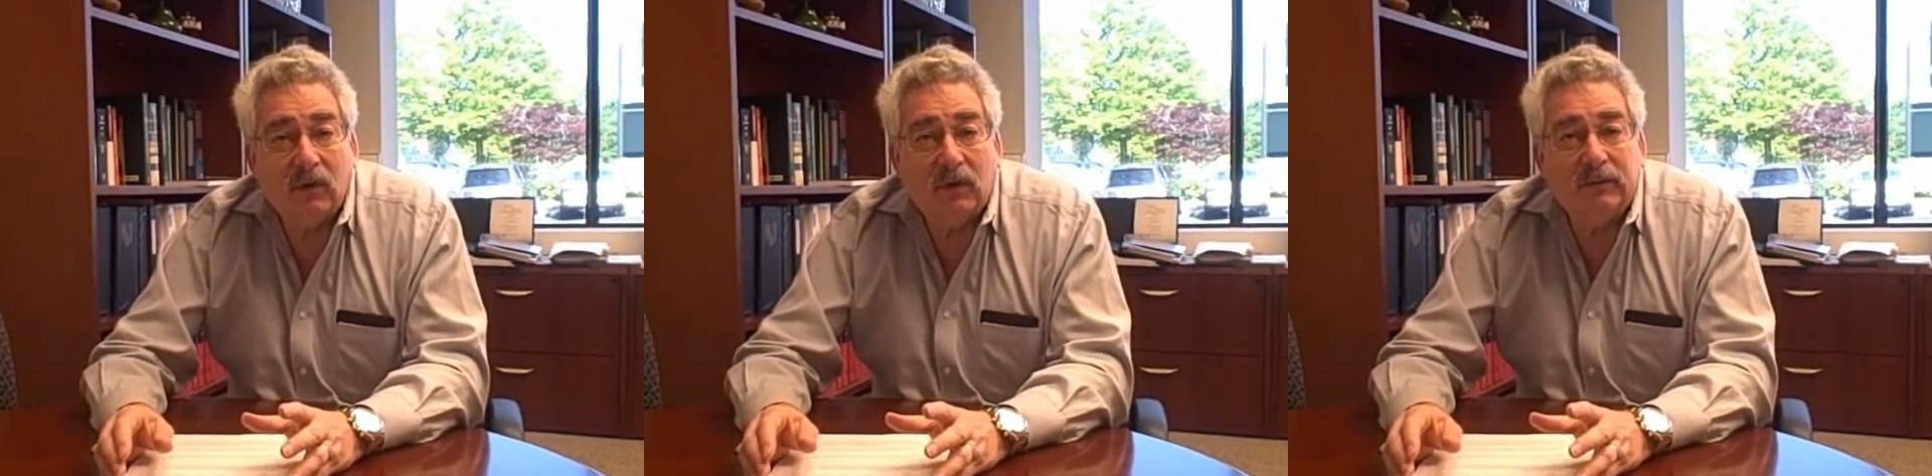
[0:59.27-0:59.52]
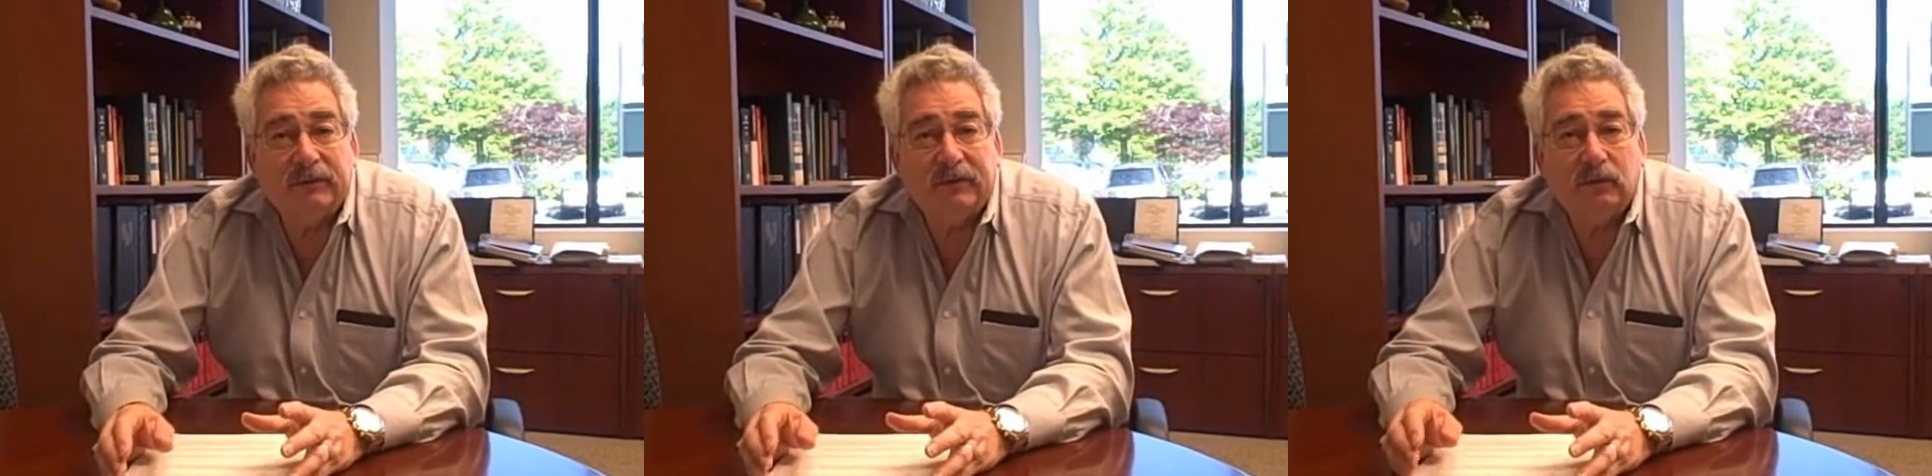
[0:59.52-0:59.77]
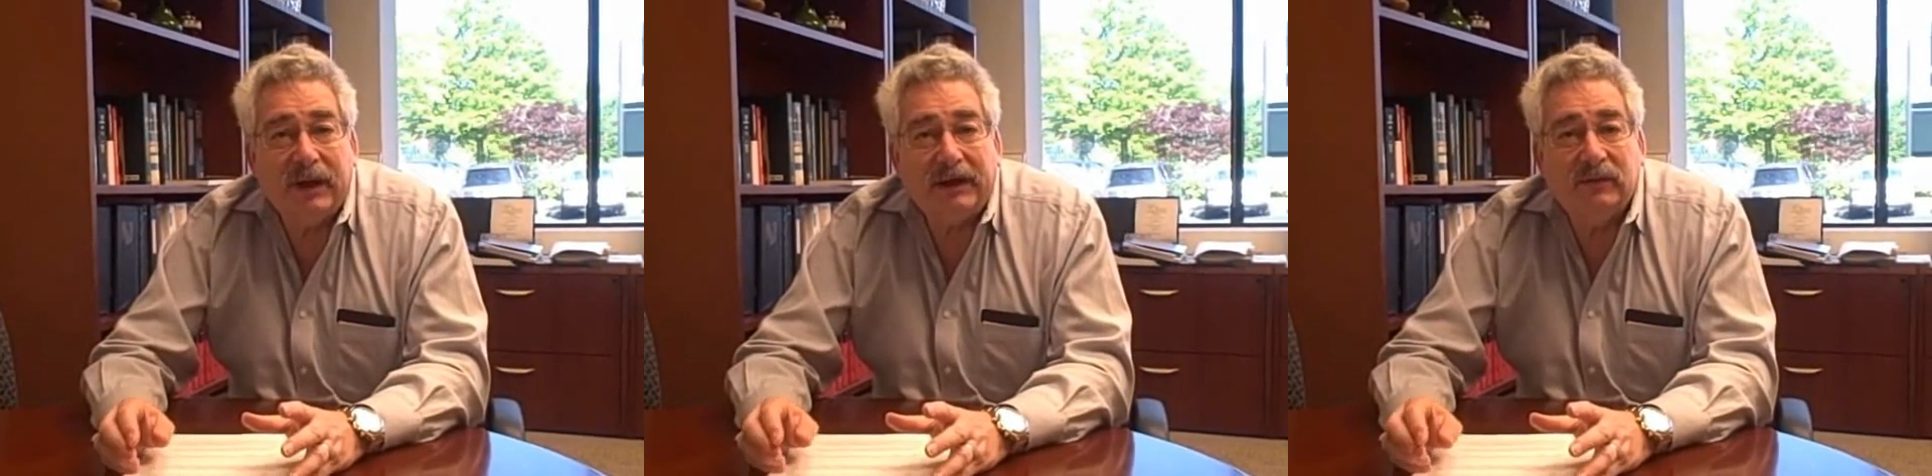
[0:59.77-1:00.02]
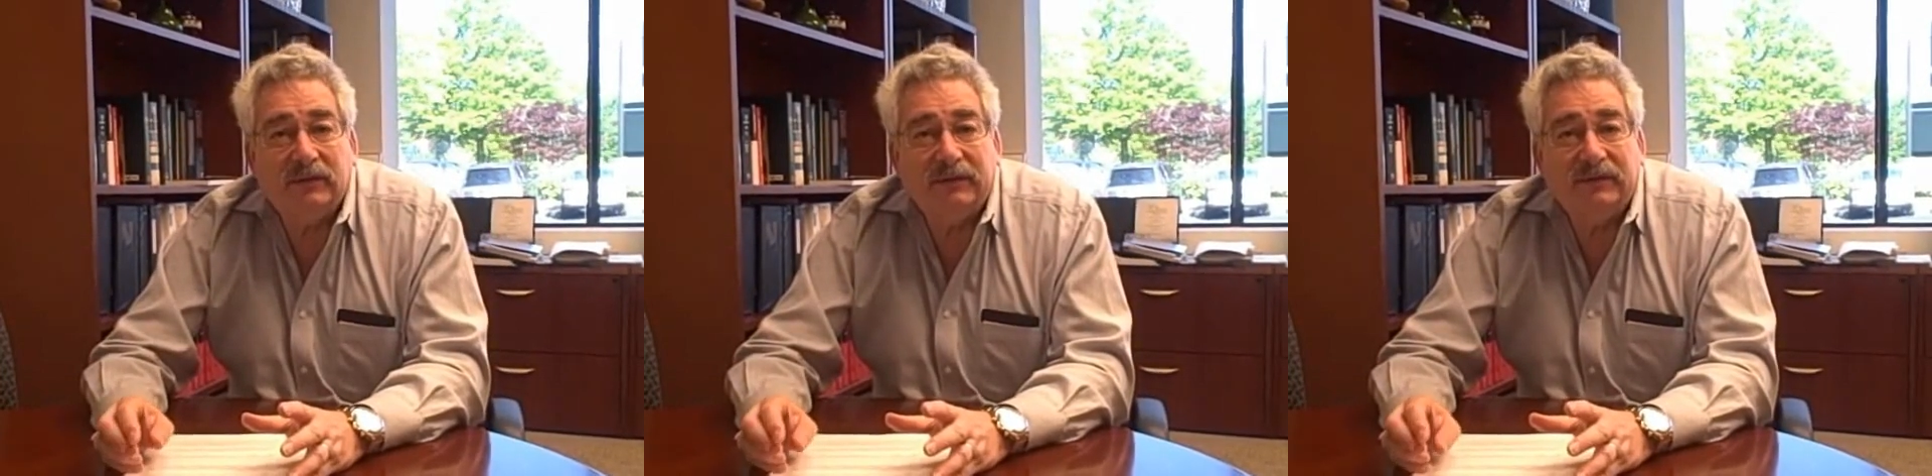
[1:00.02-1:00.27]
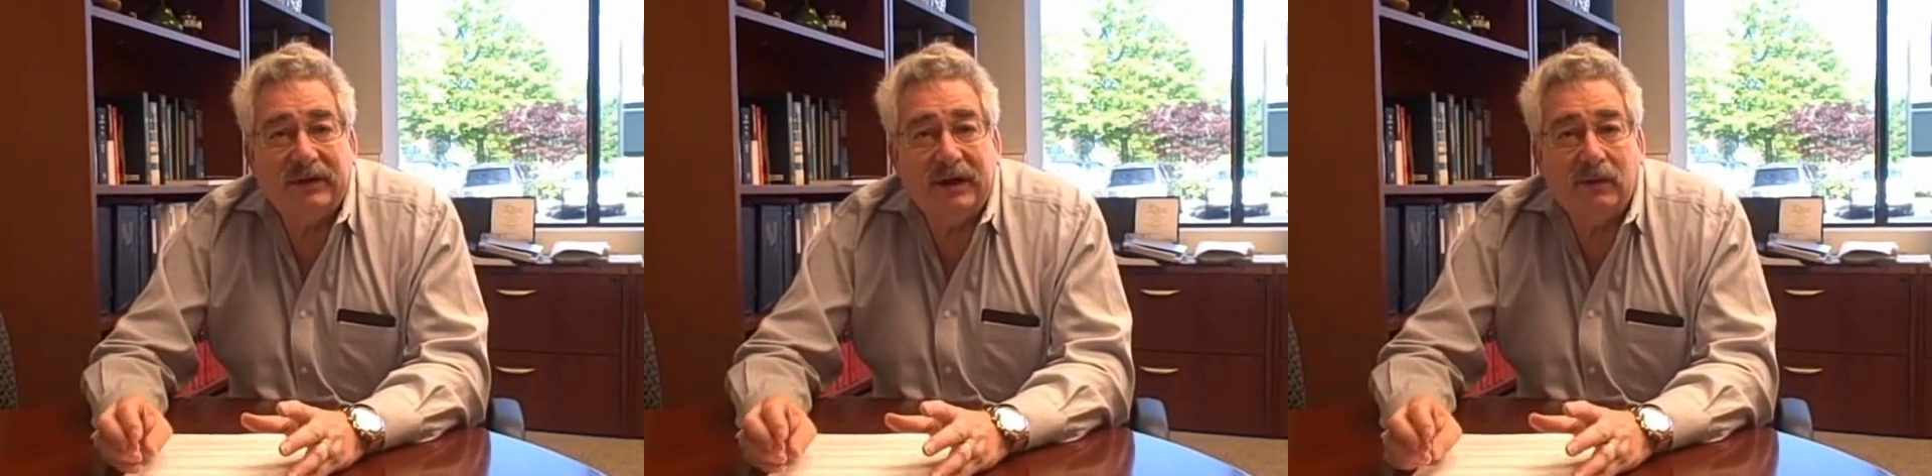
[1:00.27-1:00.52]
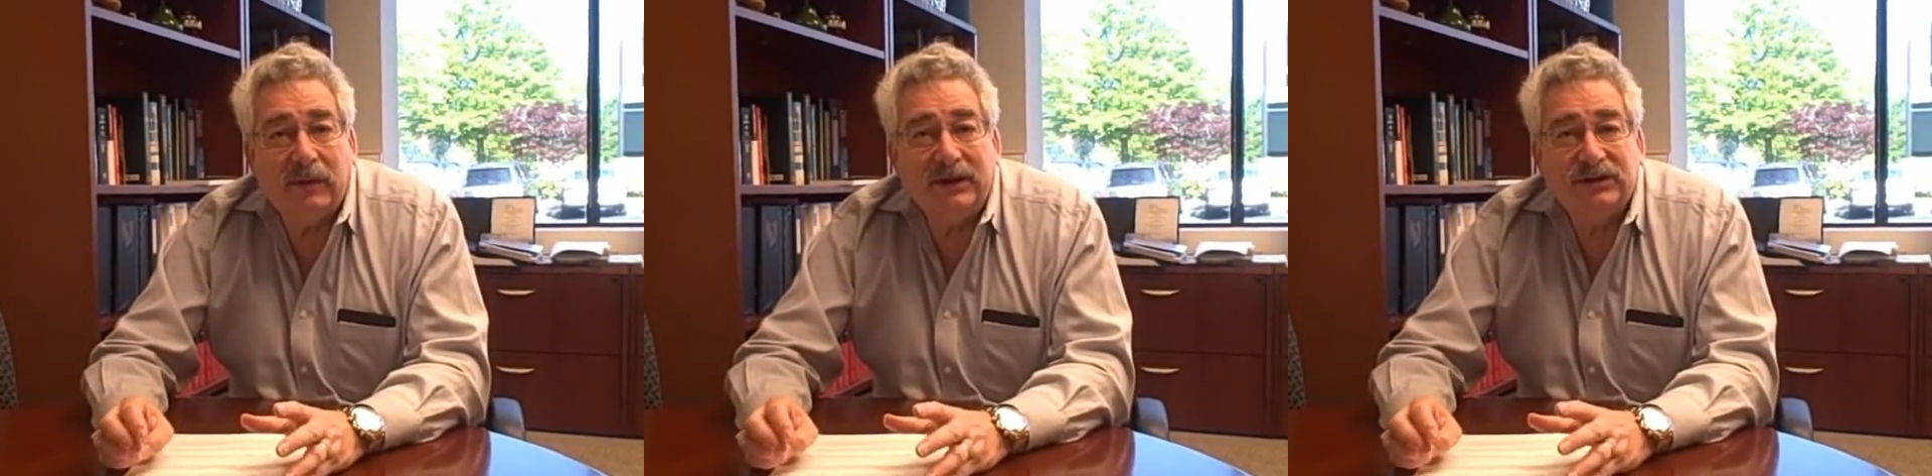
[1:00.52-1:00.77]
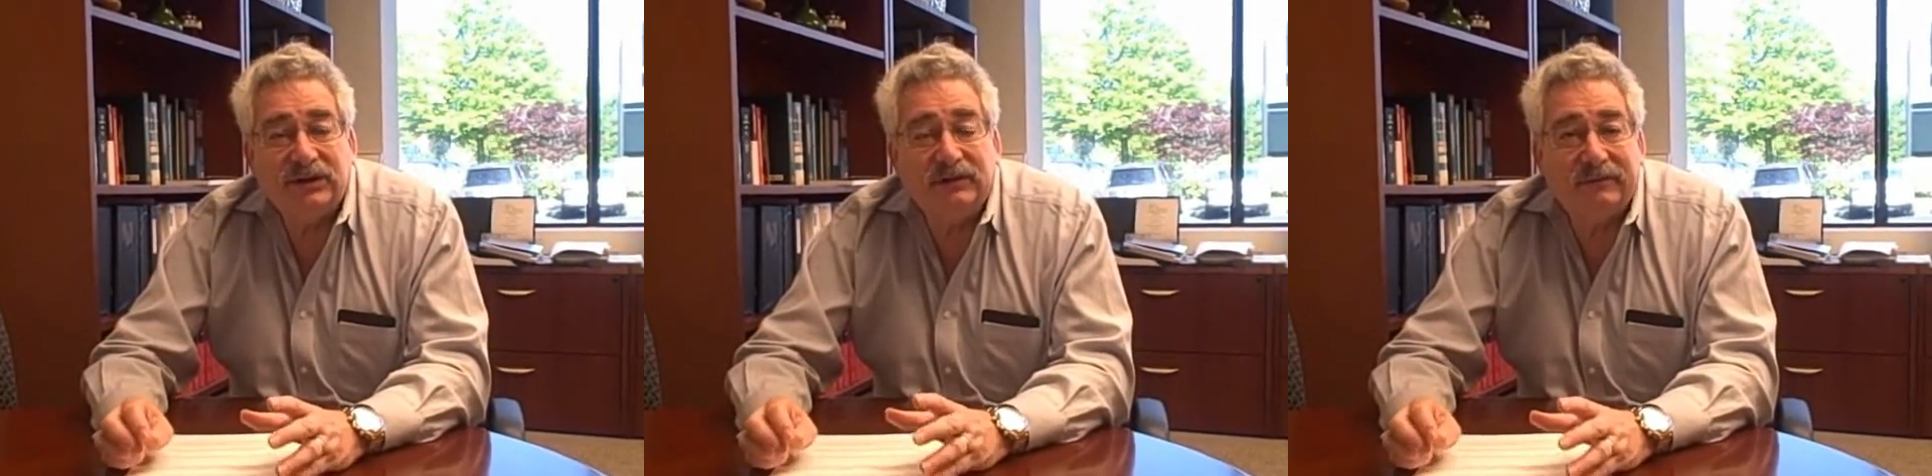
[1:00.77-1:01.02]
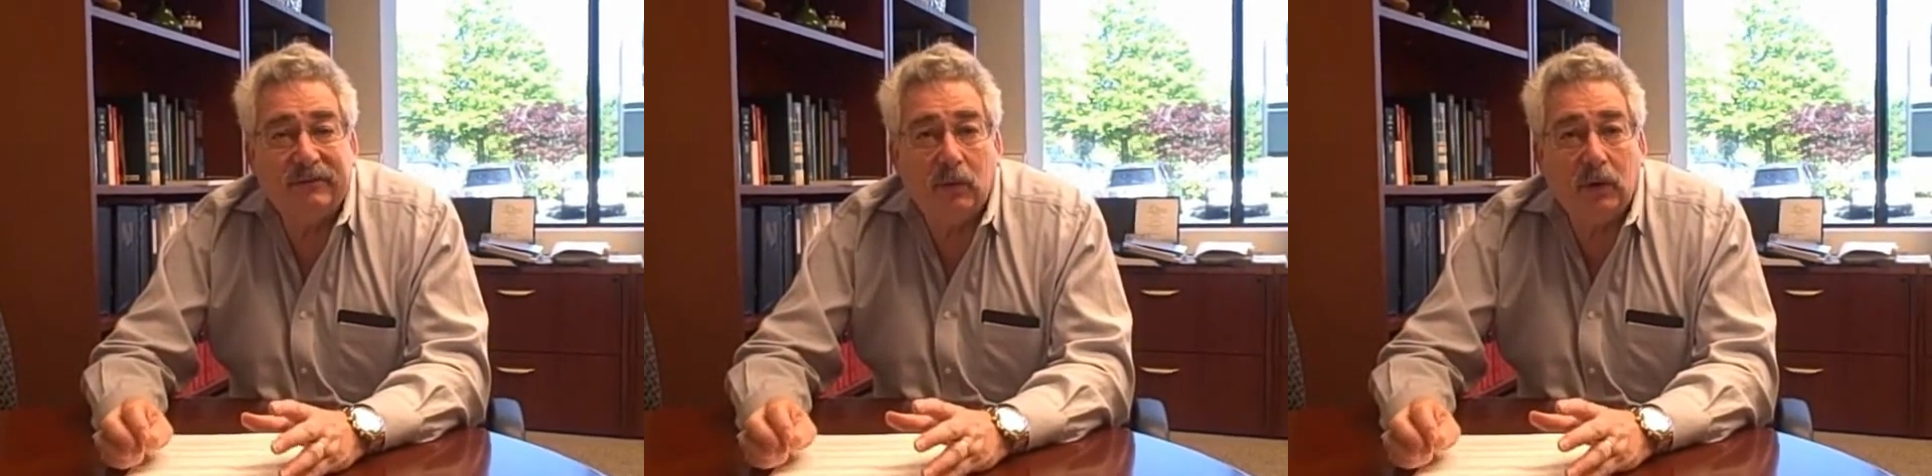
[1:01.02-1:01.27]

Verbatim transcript: form of a retinal degeneration